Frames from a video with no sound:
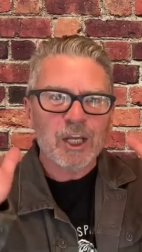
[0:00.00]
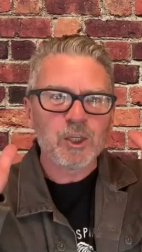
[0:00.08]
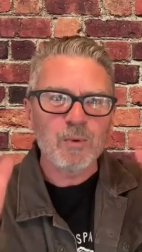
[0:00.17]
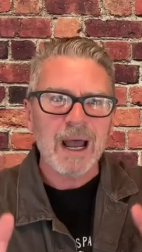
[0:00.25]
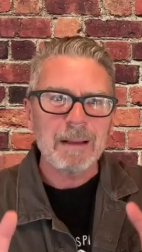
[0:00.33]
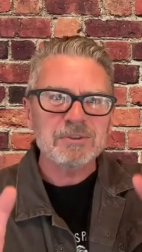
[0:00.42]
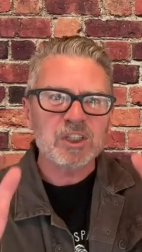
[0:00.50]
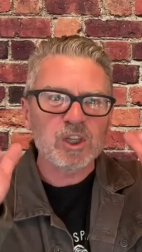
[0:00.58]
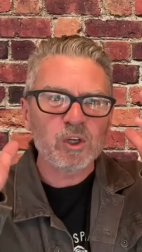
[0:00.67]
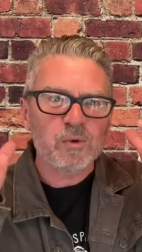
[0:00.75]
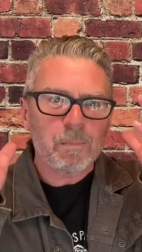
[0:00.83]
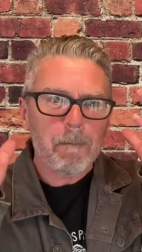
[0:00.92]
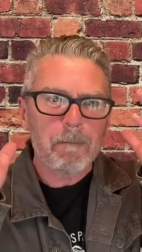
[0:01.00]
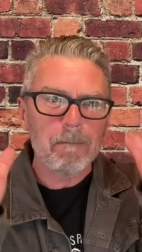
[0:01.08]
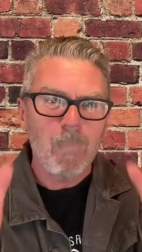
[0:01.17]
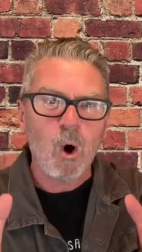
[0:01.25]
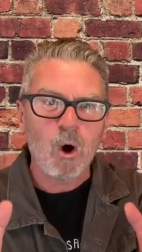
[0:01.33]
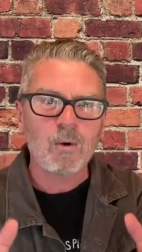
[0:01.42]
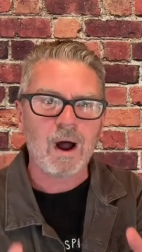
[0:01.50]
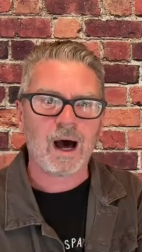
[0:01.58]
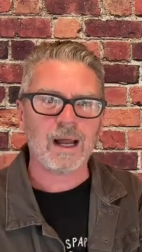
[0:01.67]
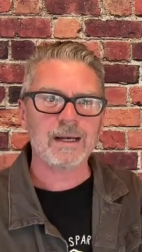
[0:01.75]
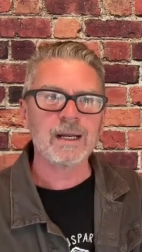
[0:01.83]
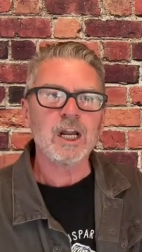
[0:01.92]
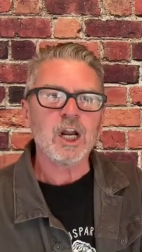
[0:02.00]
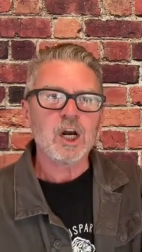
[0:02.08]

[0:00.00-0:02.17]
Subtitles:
you absolute moron.